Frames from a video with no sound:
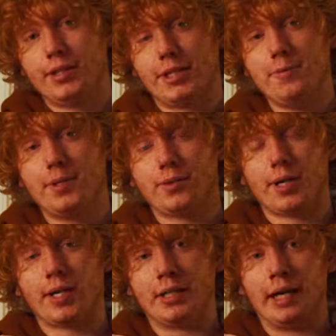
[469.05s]
the Cuban
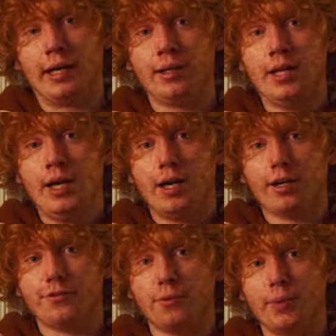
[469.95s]
crocodile
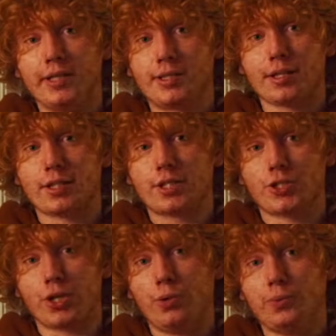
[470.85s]
avoids
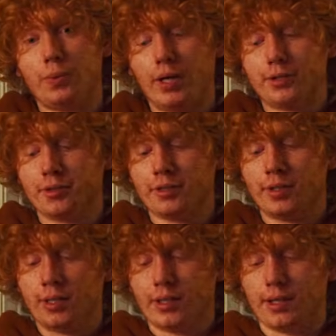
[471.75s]
salt water,
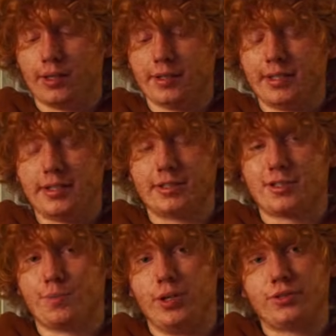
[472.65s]
and
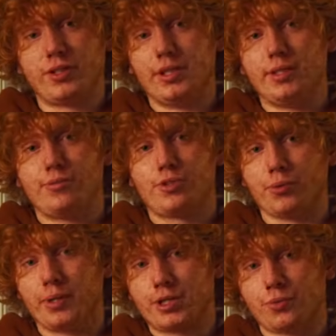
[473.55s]
it's mostly
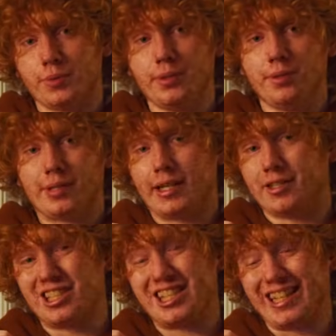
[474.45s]
terrestrial, kind
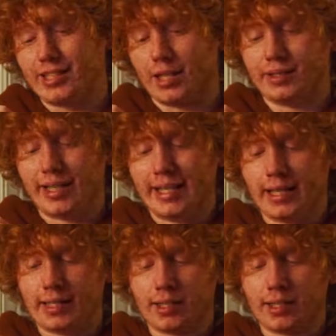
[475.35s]
of just stays on land.